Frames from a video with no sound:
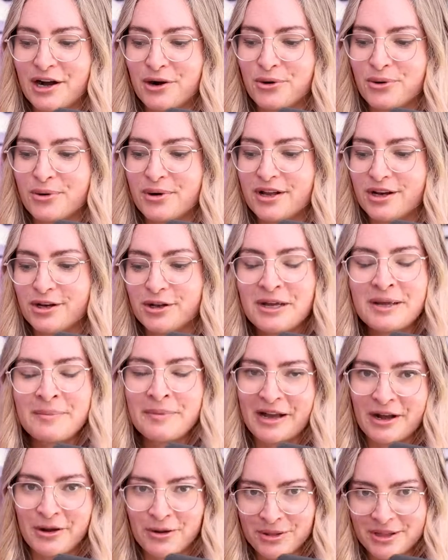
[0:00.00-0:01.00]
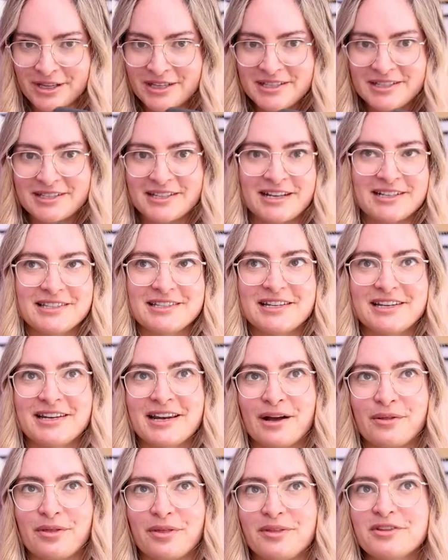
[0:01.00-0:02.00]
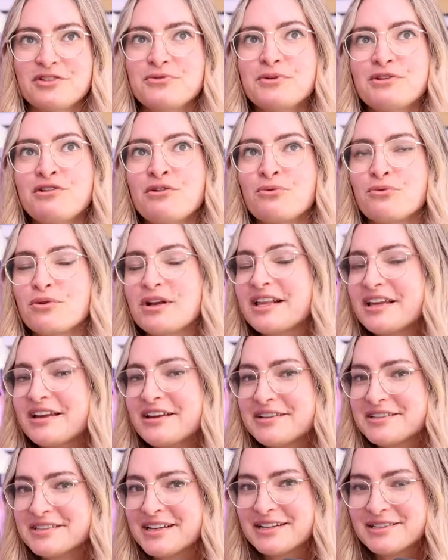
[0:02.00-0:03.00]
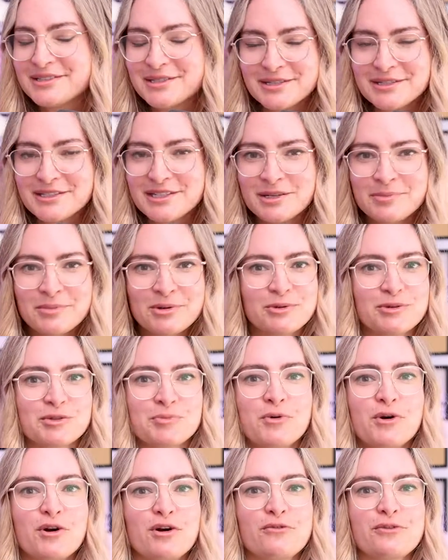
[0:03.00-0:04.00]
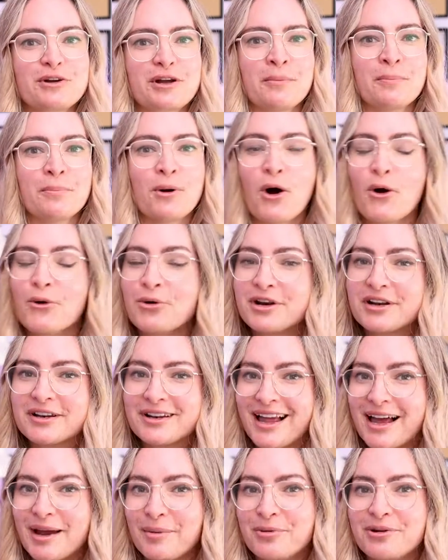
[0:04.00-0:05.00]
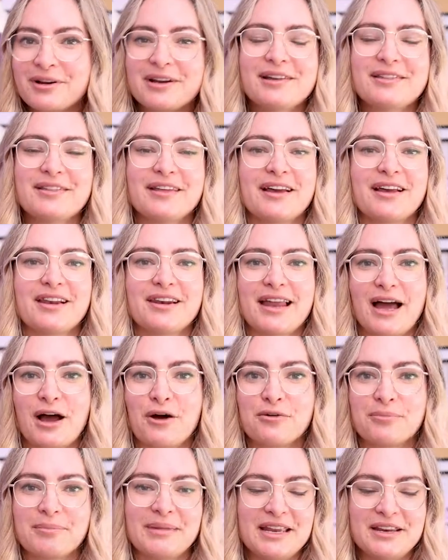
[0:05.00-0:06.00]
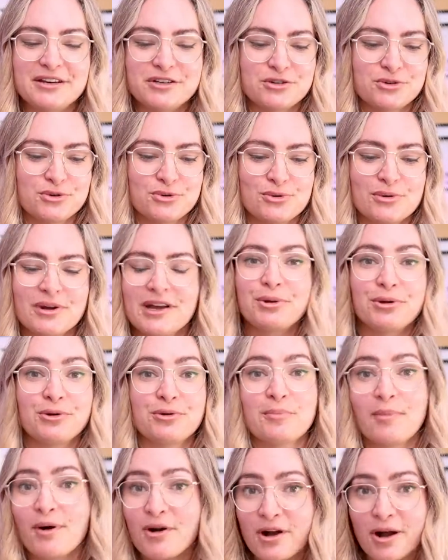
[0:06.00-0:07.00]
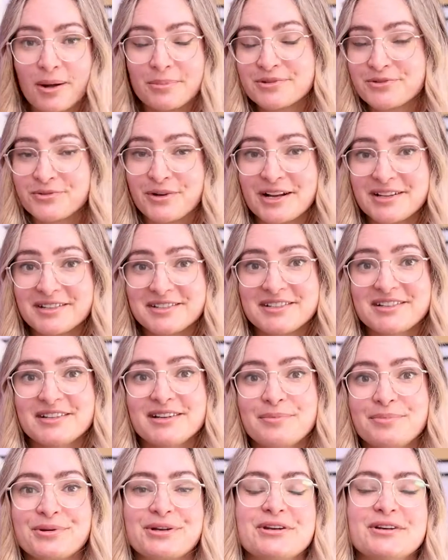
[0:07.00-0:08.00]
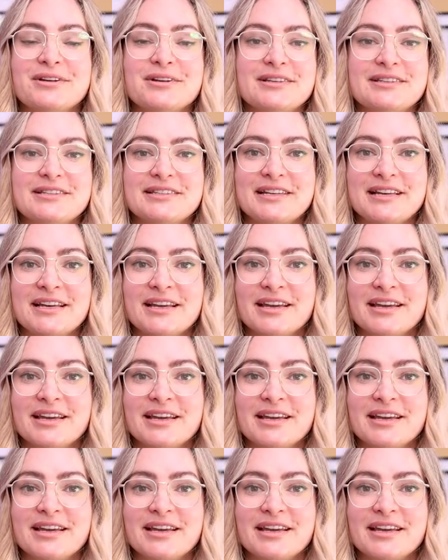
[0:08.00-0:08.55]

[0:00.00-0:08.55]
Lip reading: Now, looking back on this, I see now that this wasn't really a design system. It was more of a component library that allowed me to build mockups faster because